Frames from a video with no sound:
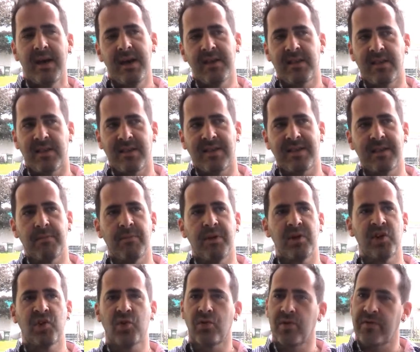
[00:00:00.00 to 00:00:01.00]
it's a similar
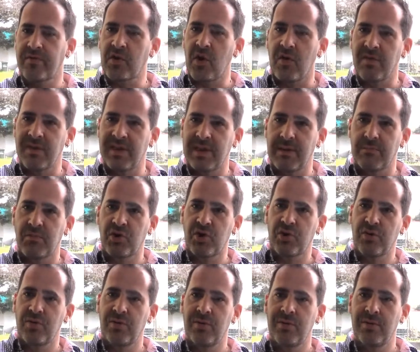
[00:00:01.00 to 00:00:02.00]
sort of concept
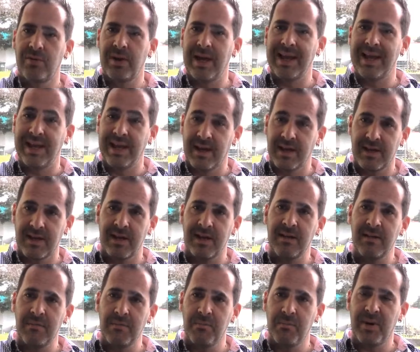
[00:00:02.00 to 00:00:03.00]
to
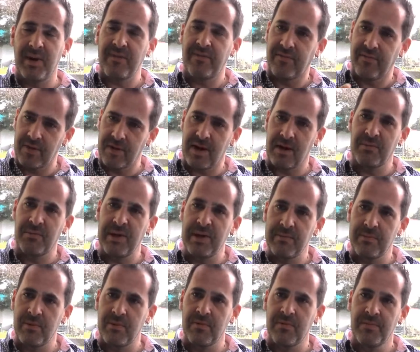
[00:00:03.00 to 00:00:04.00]
LinkedIn, but for young
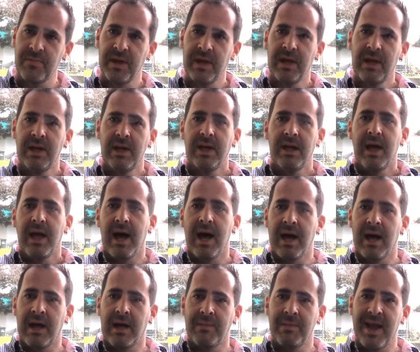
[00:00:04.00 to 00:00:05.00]
people.
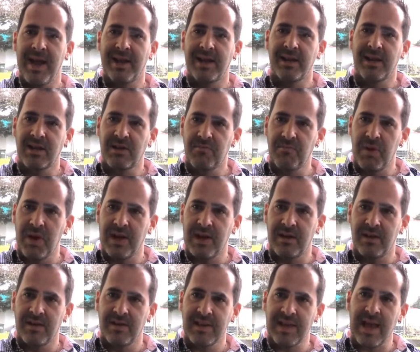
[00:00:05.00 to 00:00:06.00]
And it
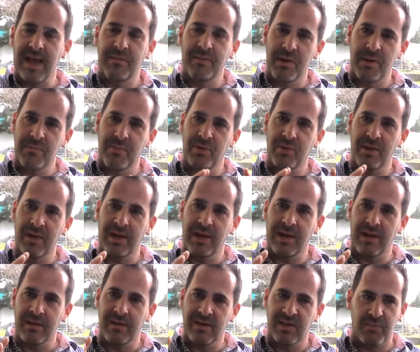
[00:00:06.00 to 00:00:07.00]
is aimed at building
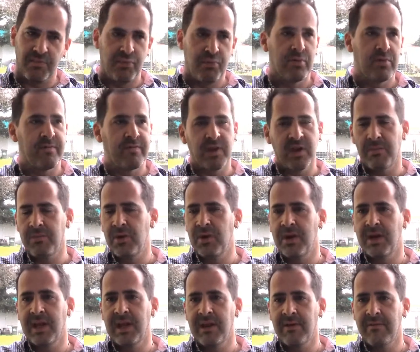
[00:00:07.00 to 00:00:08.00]
a supportive
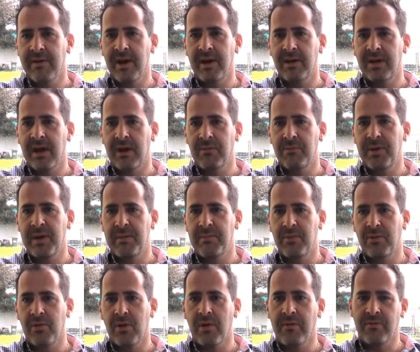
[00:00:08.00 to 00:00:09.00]
community around young
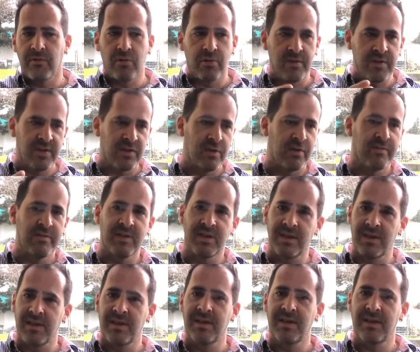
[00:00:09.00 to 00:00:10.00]
people of all the
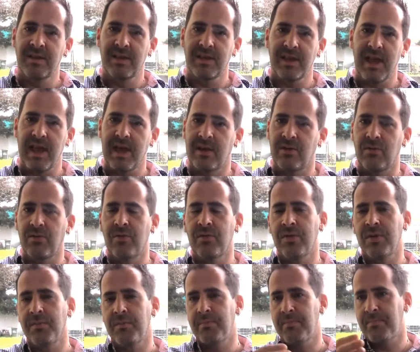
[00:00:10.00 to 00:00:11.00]
services and all
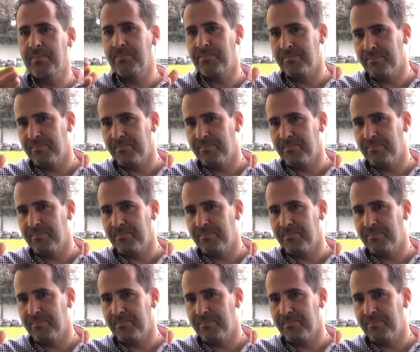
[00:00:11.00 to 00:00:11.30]
the